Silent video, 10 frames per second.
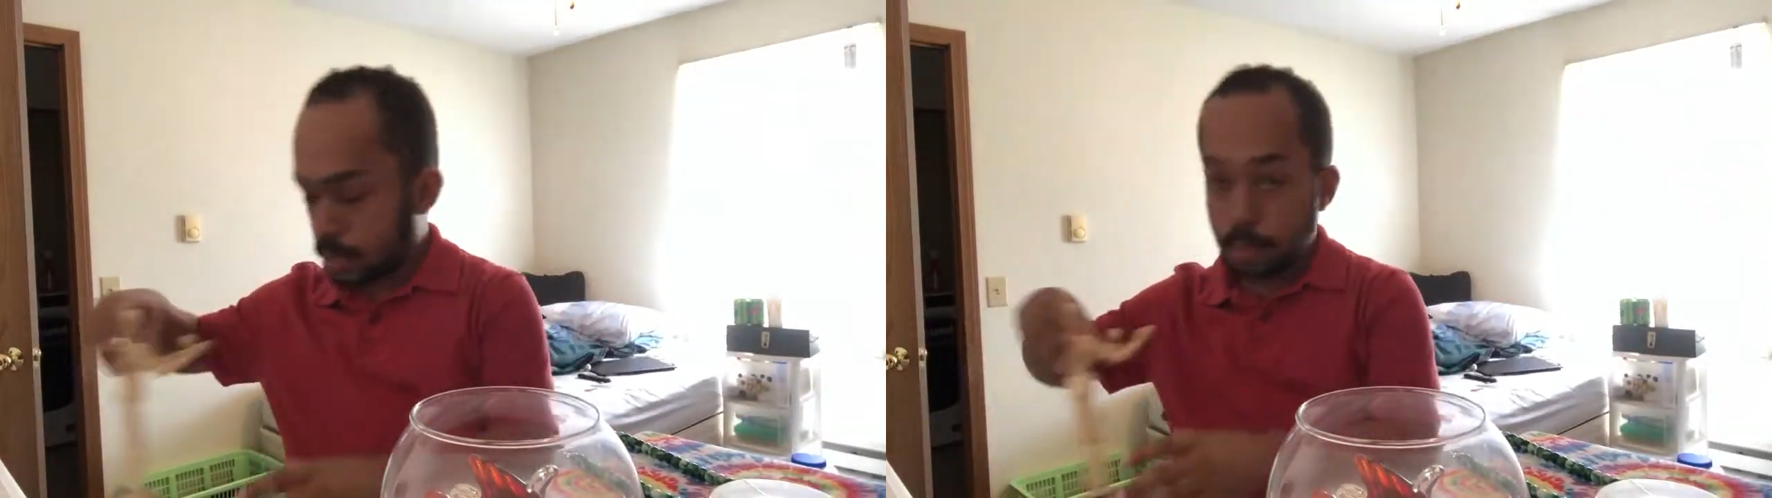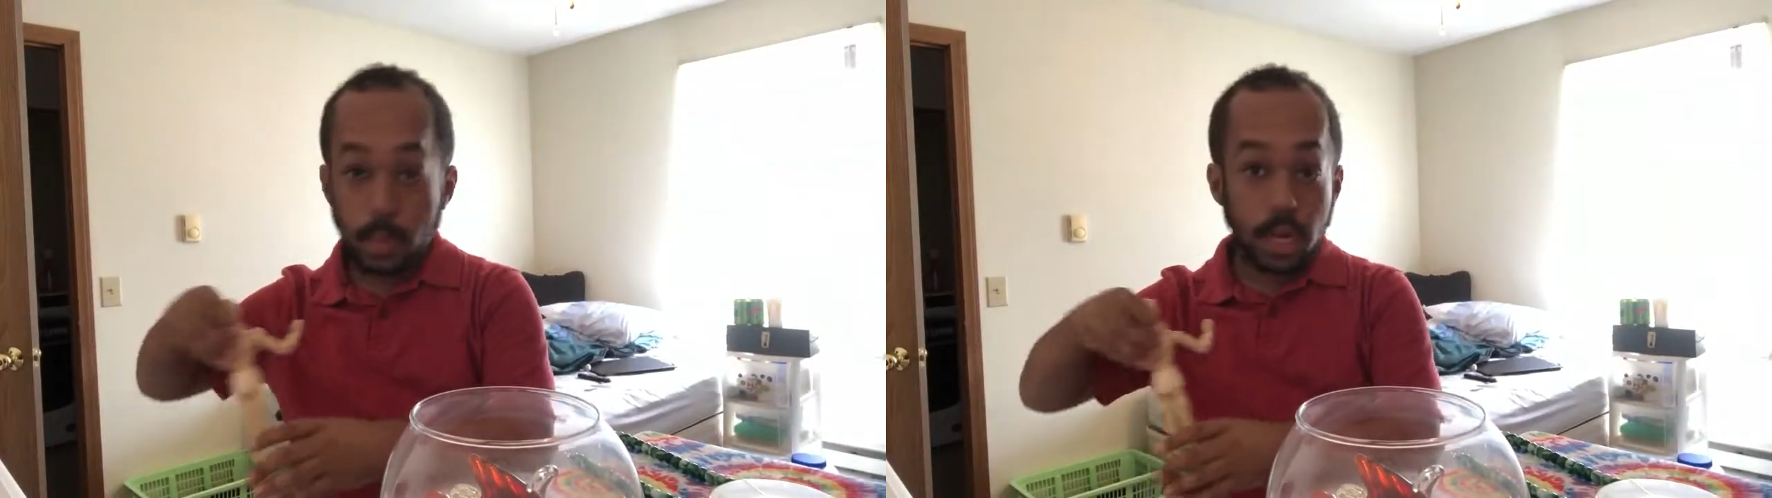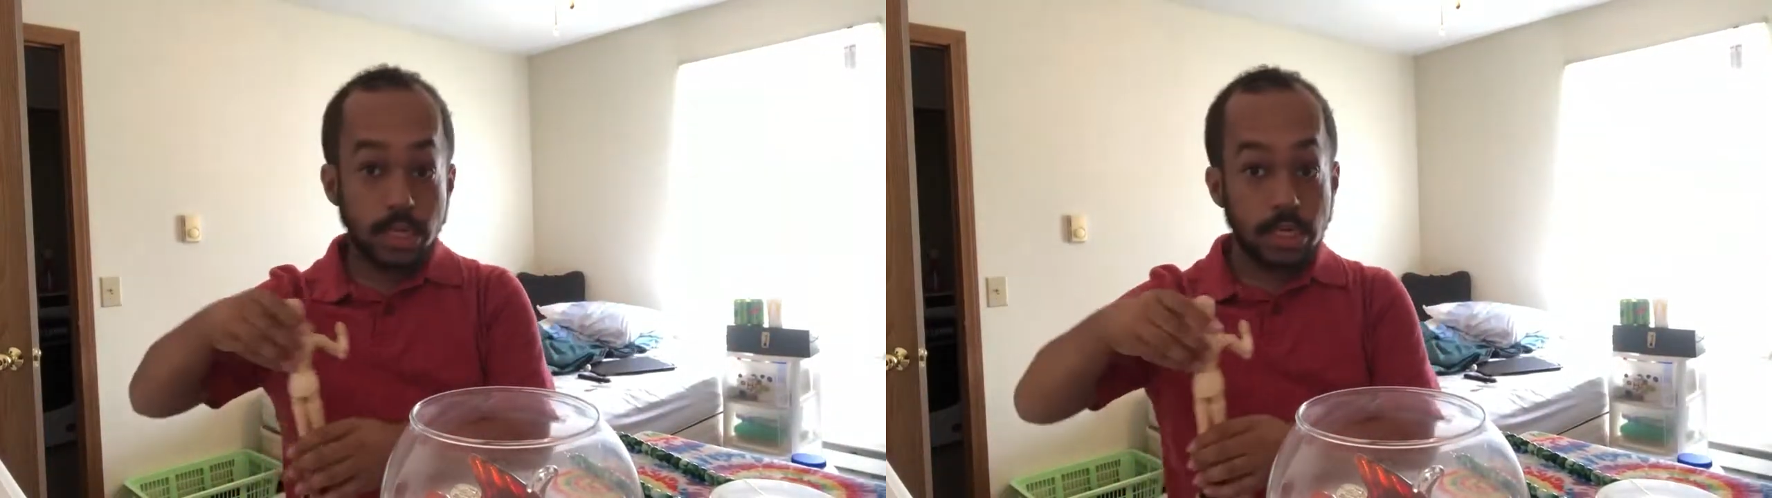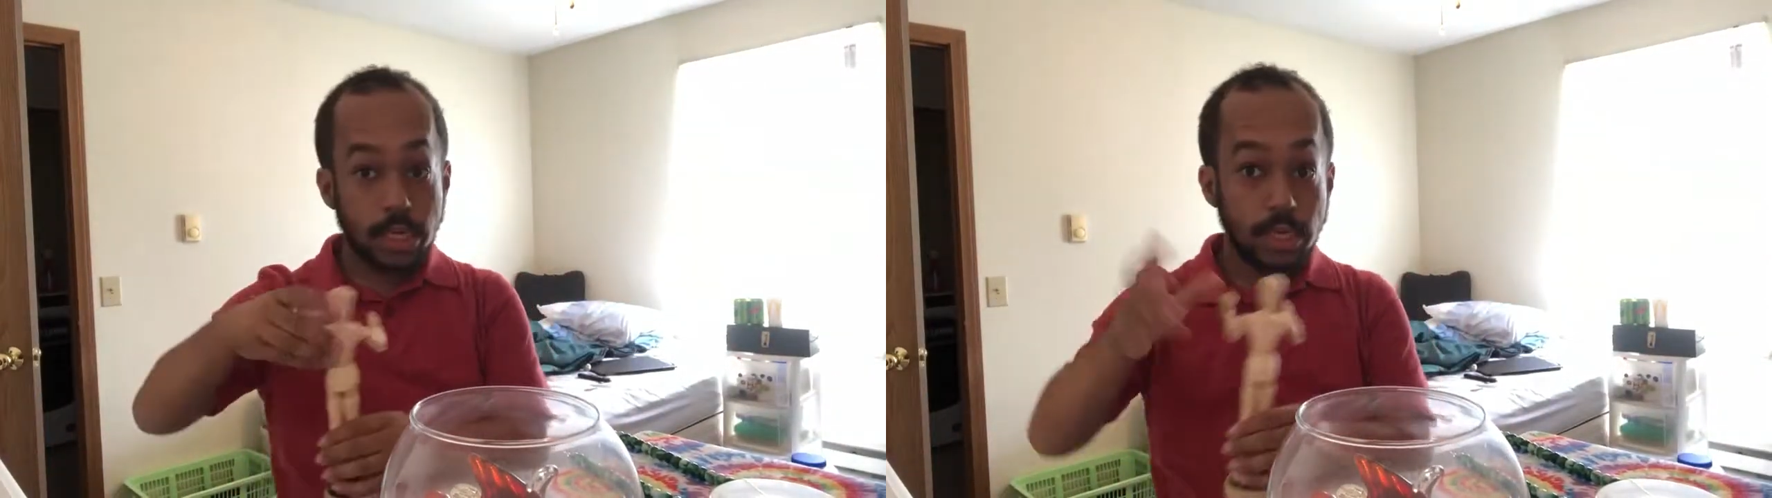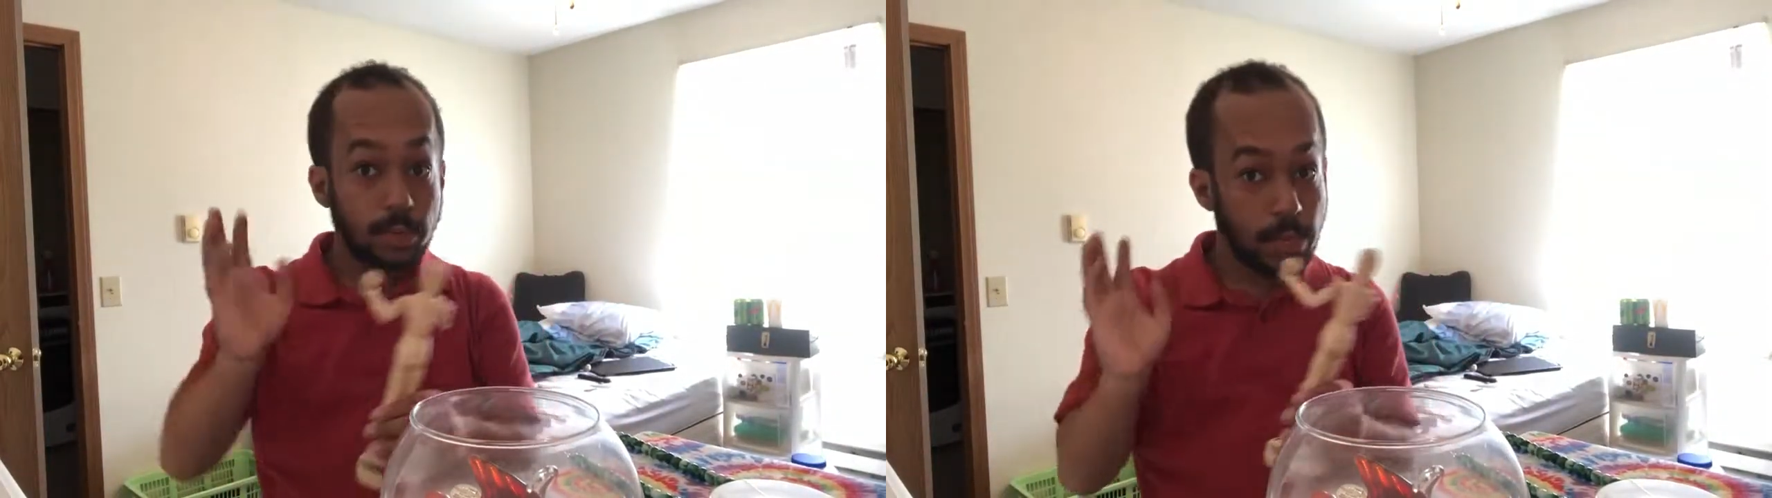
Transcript: magnetic